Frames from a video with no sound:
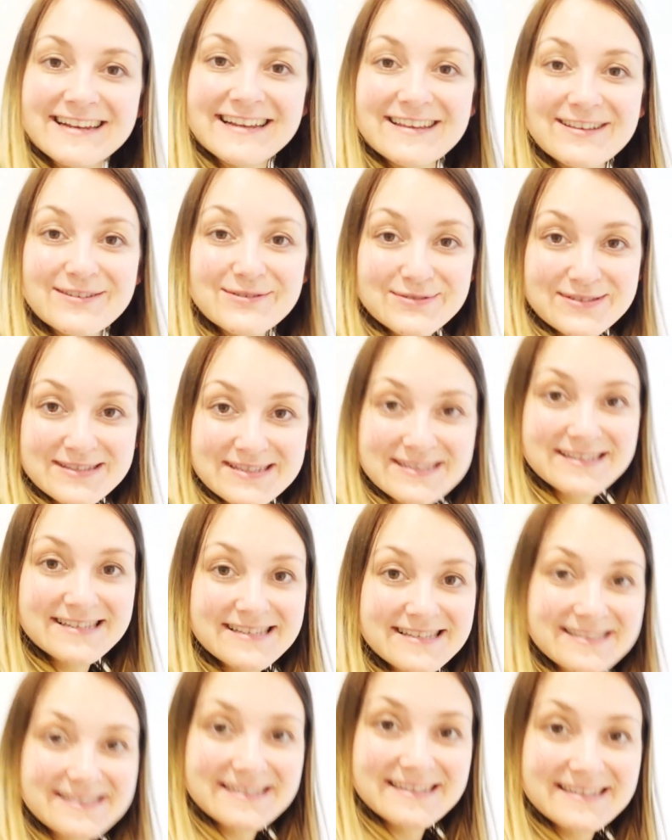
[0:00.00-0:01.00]
use
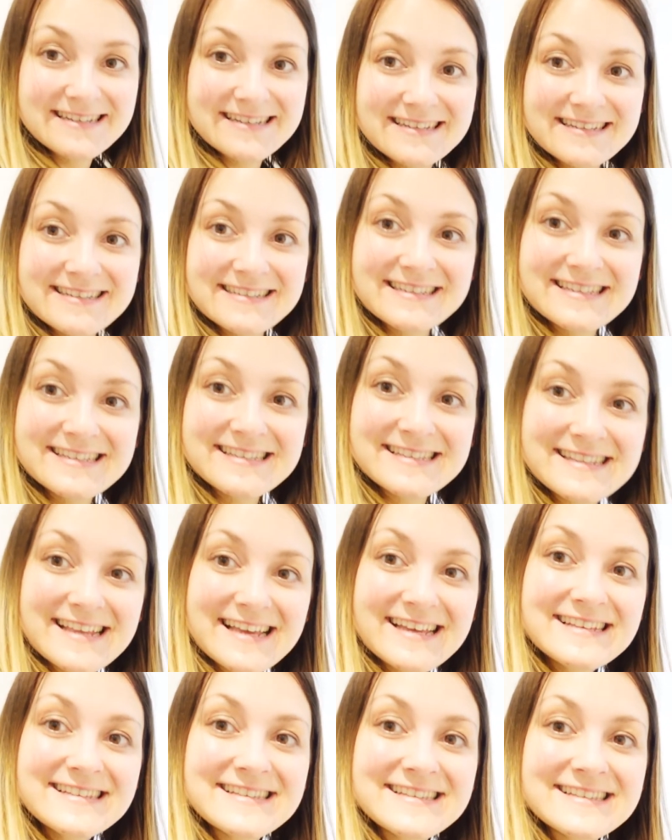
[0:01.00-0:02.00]
this this
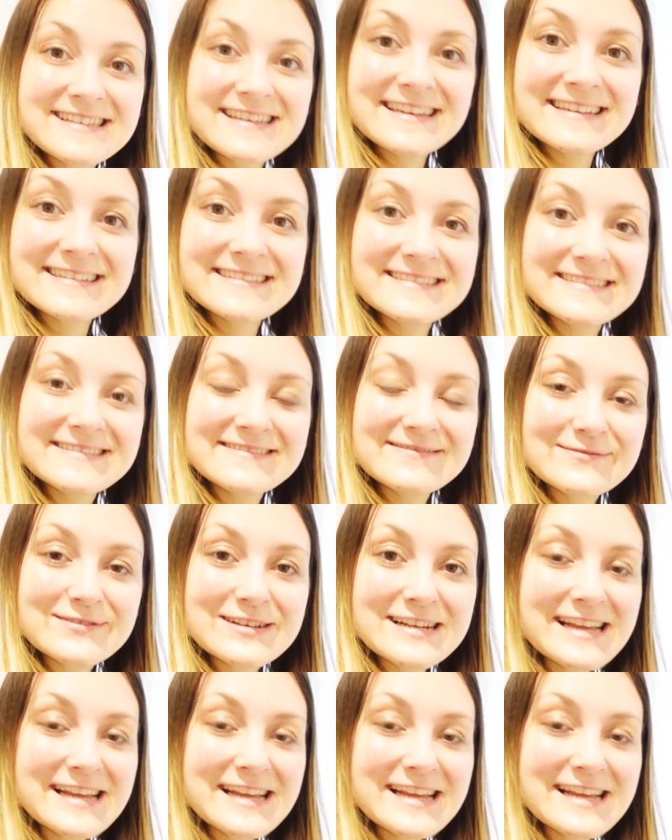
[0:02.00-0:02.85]
desk, and really